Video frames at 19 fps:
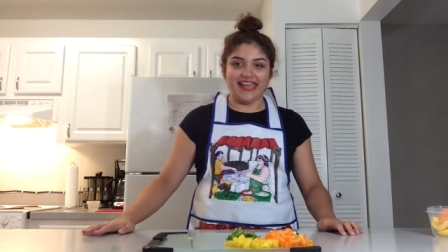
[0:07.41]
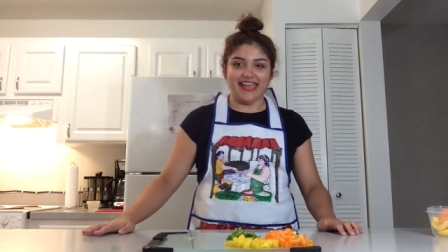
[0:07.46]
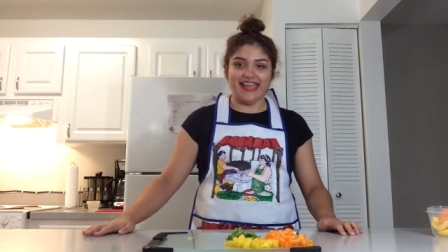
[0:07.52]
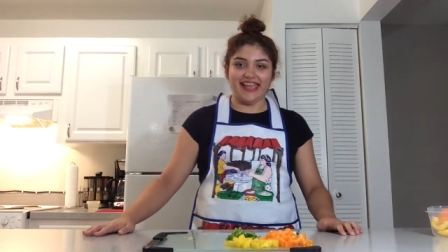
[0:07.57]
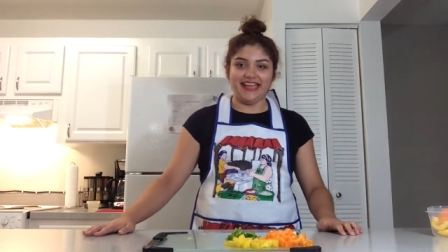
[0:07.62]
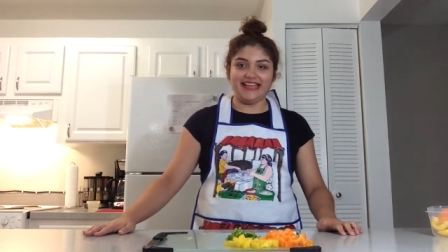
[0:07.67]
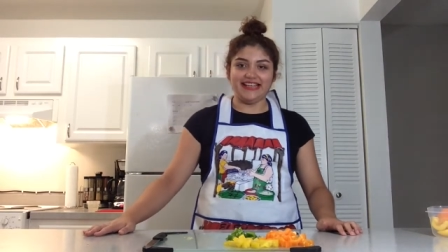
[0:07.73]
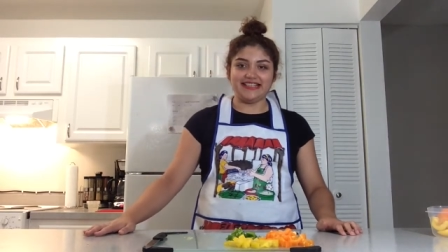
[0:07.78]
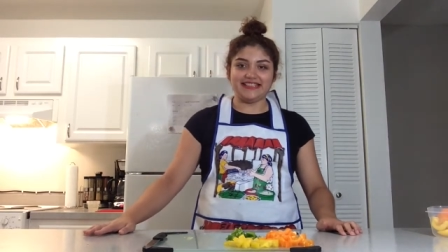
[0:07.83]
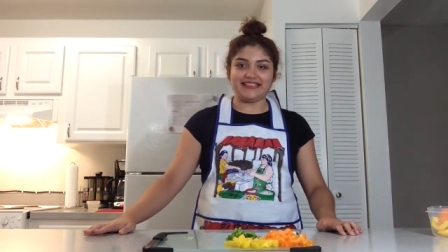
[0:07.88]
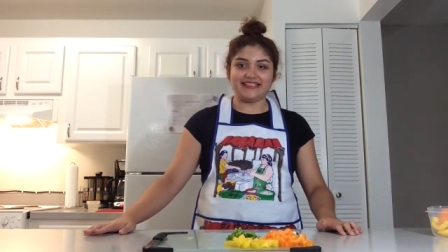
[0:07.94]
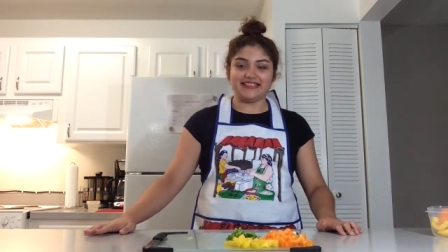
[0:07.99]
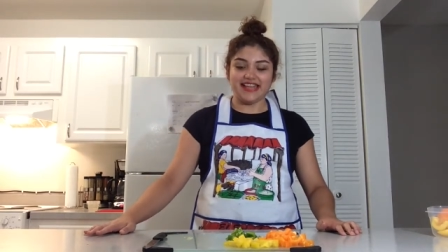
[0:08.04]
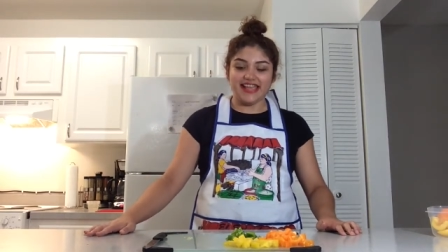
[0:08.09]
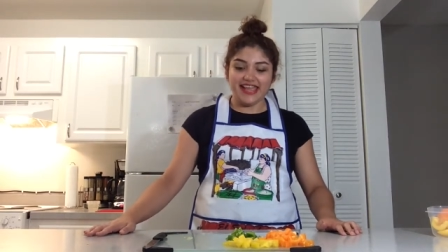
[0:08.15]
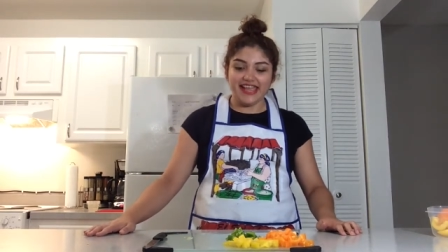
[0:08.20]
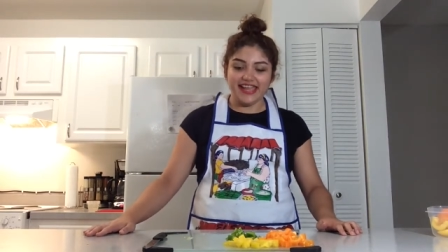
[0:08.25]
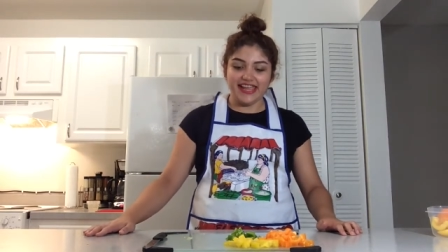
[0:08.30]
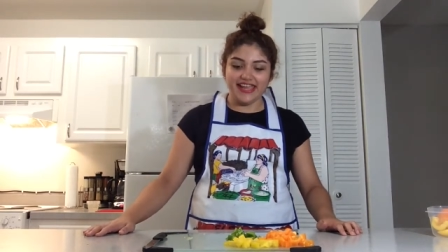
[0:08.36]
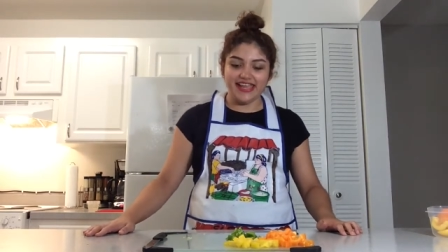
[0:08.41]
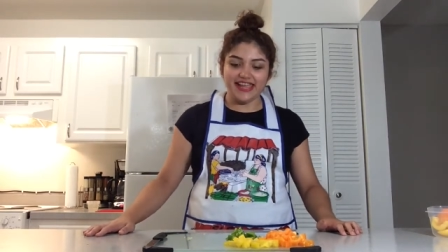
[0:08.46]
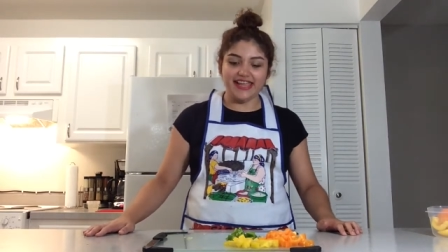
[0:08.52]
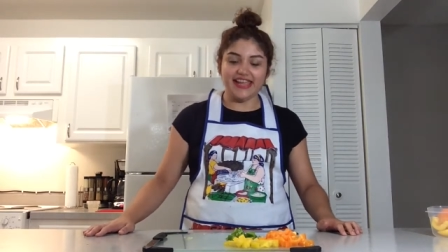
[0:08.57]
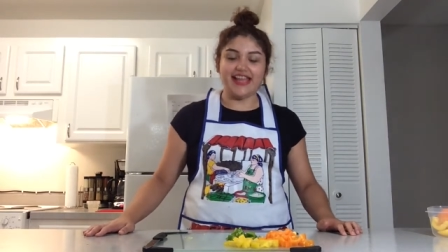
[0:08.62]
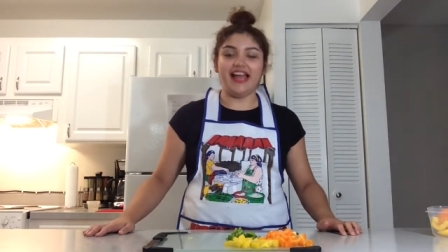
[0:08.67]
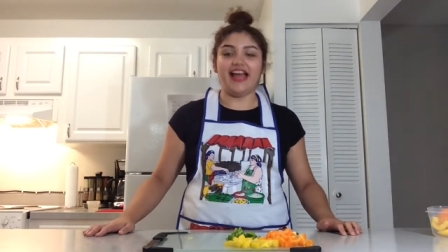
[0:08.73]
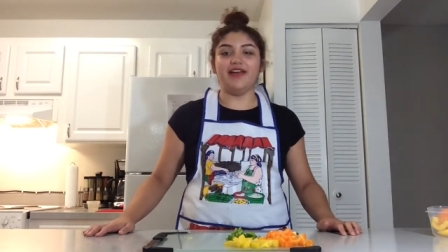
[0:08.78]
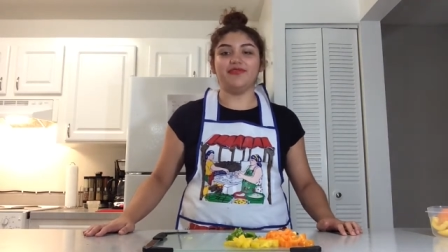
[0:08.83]
and
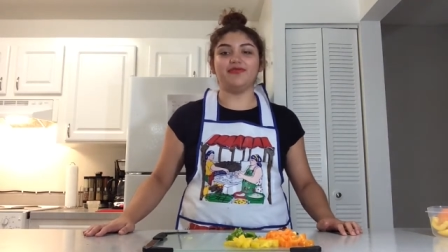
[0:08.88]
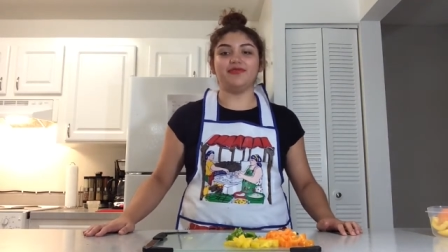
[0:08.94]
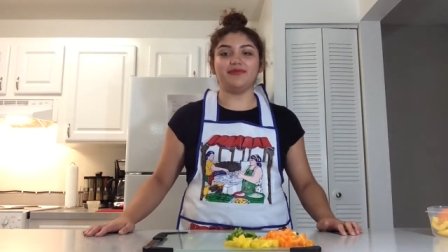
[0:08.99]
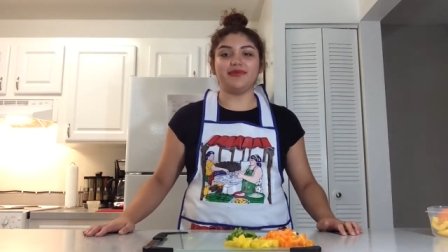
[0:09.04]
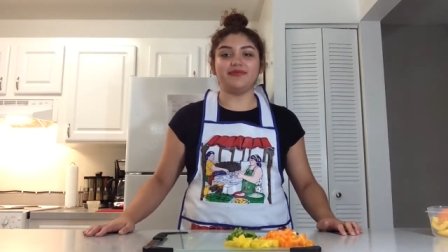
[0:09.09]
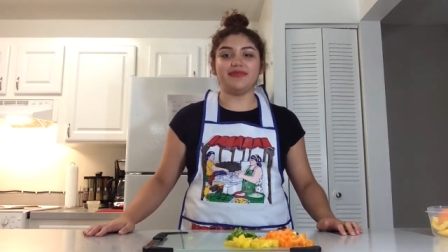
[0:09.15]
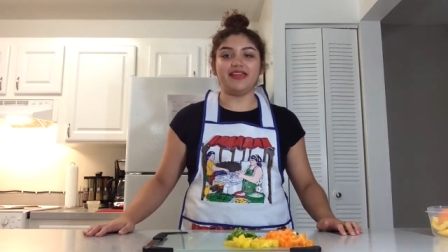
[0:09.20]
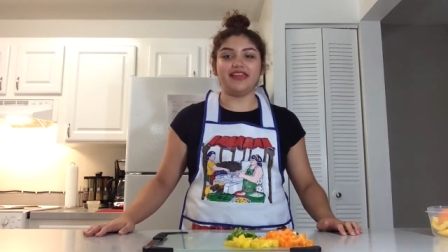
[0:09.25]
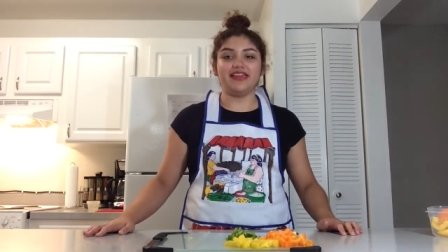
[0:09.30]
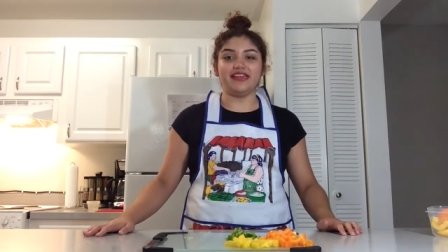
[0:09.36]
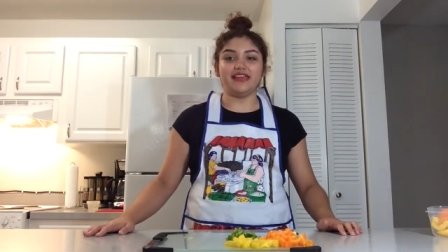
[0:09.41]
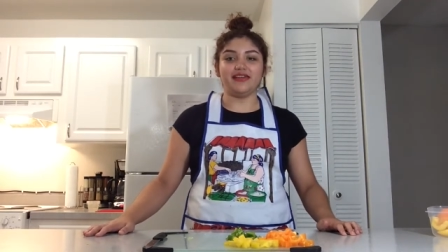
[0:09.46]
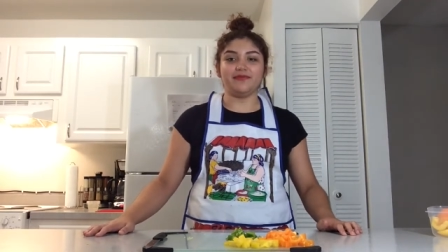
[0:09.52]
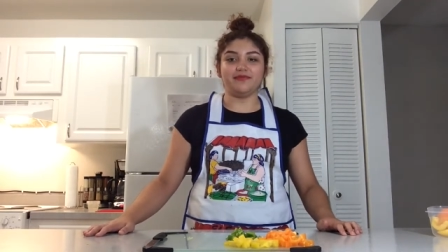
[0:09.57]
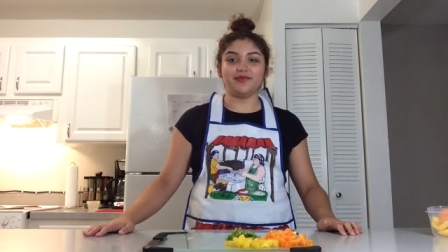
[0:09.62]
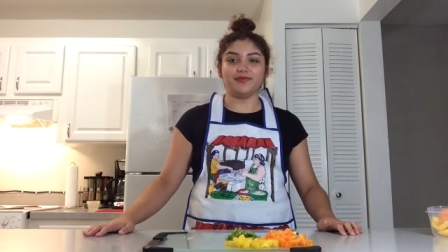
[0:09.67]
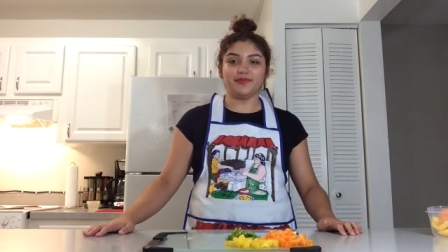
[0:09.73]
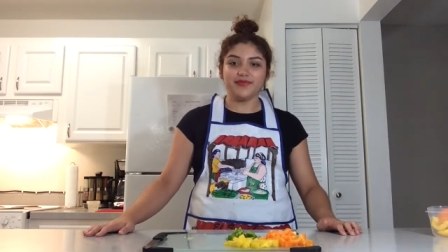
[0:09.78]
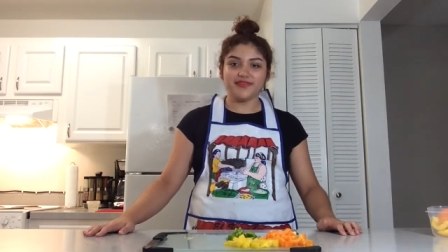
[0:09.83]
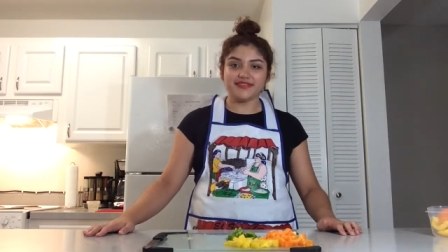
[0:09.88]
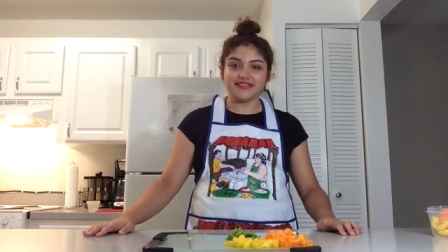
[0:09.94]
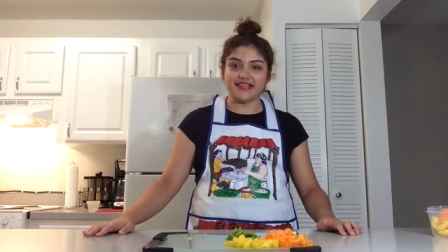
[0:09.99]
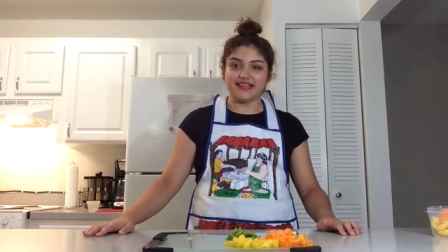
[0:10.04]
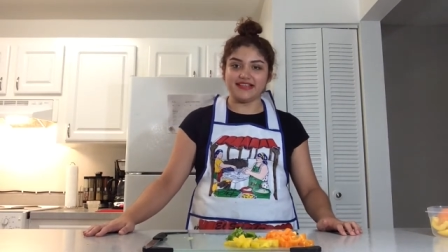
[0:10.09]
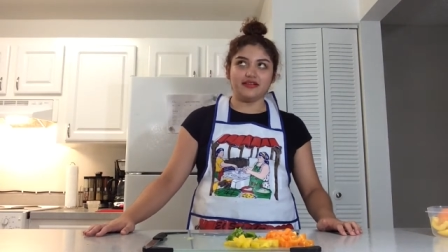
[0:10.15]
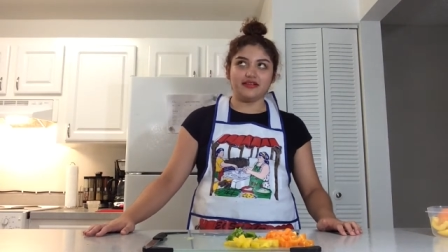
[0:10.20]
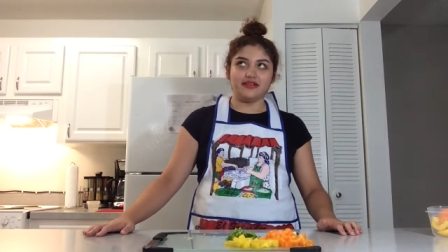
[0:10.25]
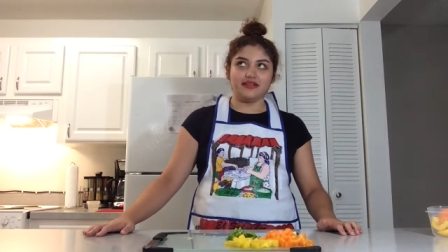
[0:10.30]
today I will be making
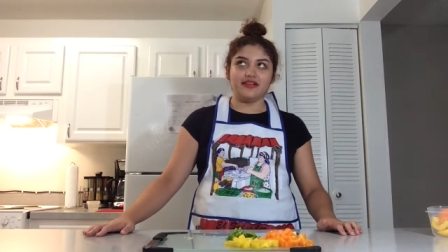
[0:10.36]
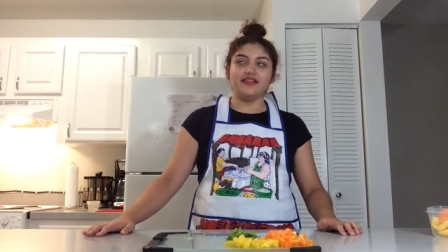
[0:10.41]
pupusas.